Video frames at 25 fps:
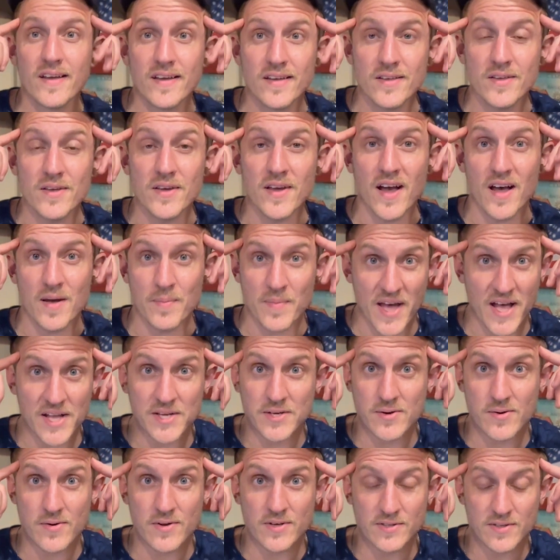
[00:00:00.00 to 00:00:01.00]
You got
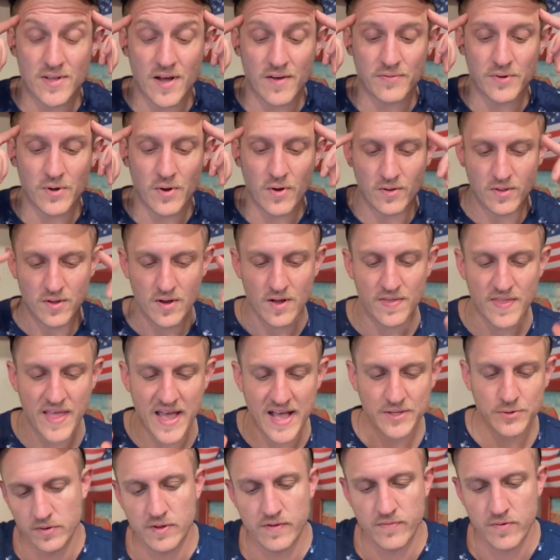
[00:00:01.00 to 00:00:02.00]
imaginary stuff going on. That's
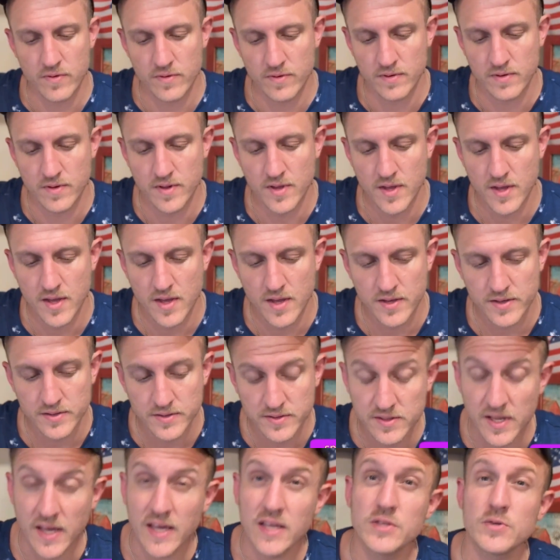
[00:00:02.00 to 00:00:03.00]
different
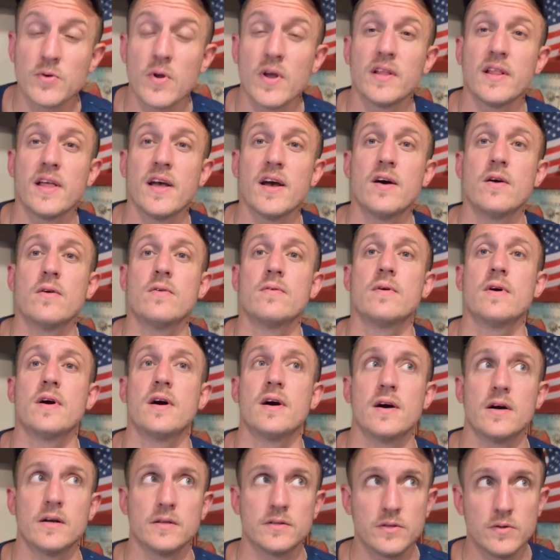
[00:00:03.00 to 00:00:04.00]
states right
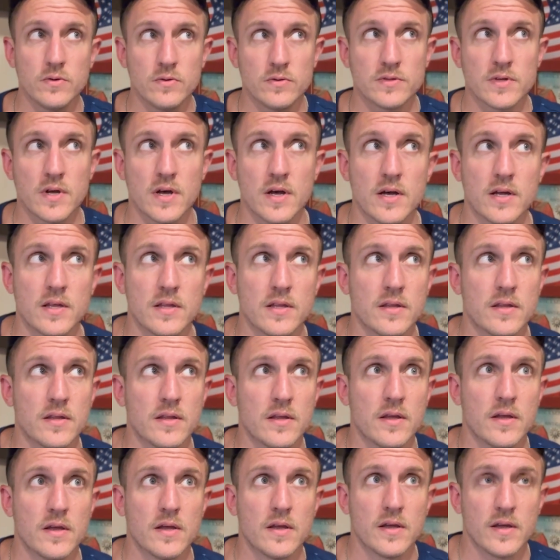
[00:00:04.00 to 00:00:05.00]
now. Tucson
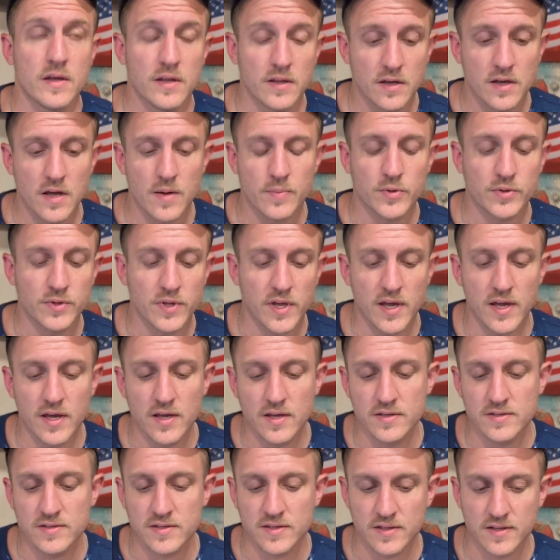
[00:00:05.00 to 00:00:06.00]
in a couple
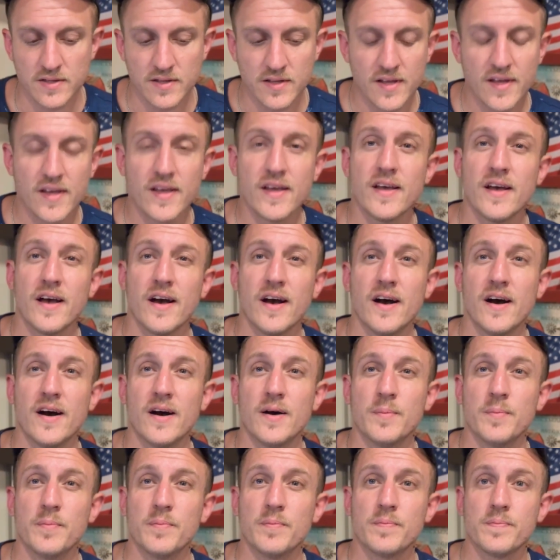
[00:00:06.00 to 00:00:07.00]
days. And
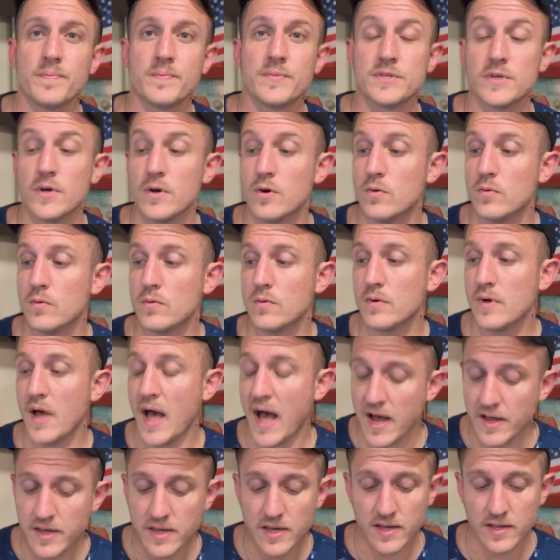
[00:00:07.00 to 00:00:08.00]
so
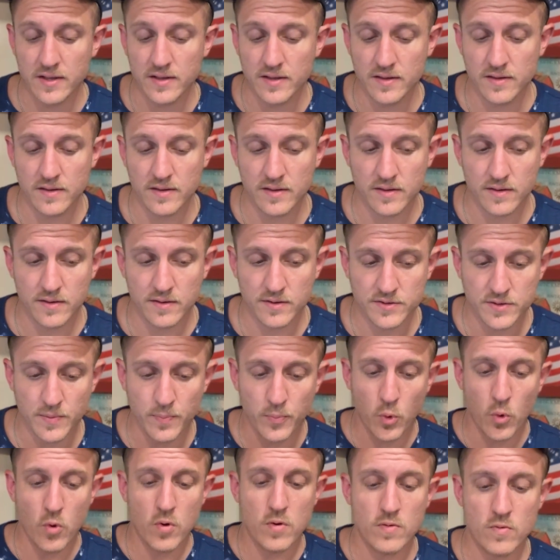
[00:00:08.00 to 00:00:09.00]
how you can
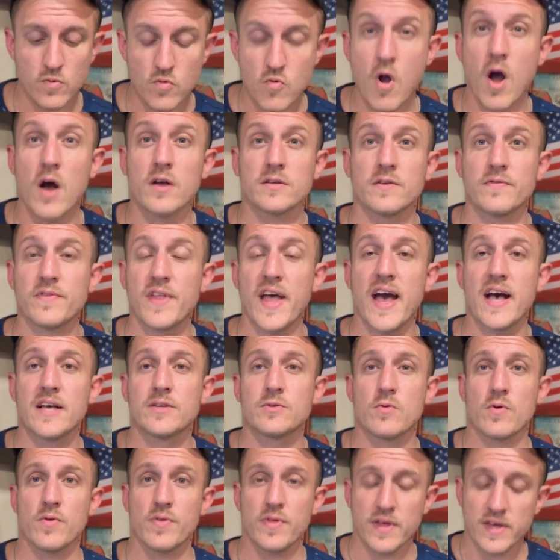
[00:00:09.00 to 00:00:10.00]
support Ross of
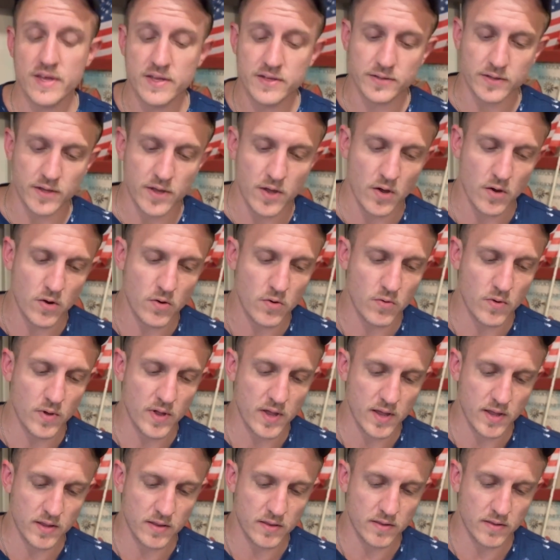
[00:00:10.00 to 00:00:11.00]
Nazareth is go
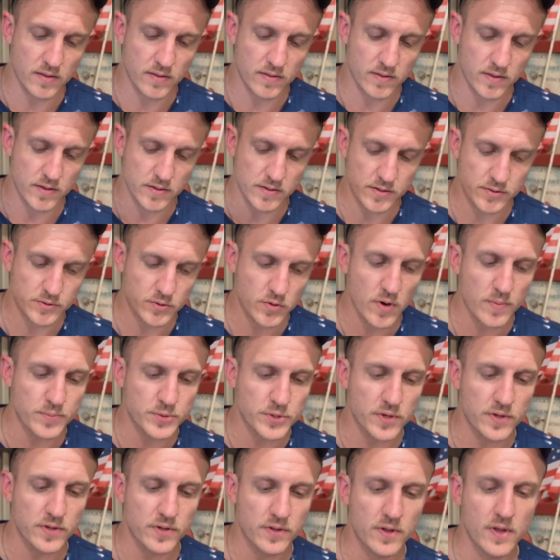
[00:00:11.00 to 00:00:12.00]
in the
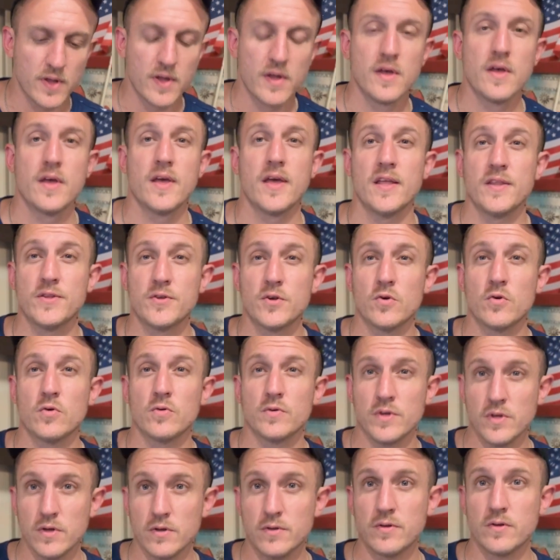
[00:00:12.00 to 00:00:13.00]
description until
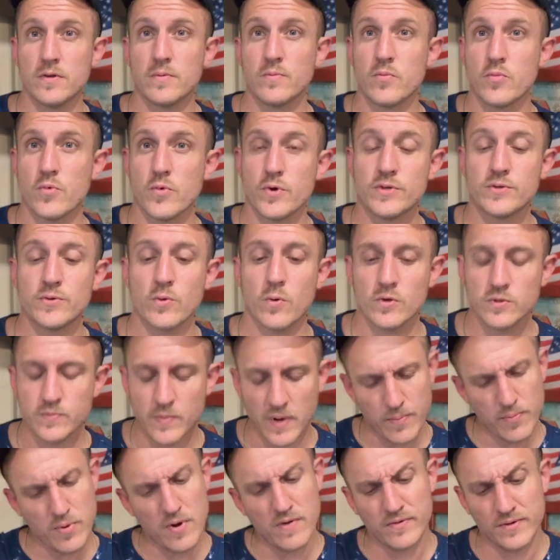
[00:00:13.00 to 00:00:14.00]
YouTube restores
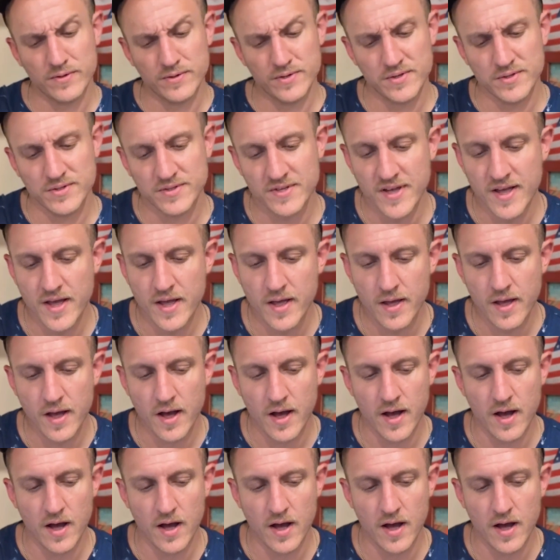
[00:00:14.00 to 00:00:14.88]
my privileges.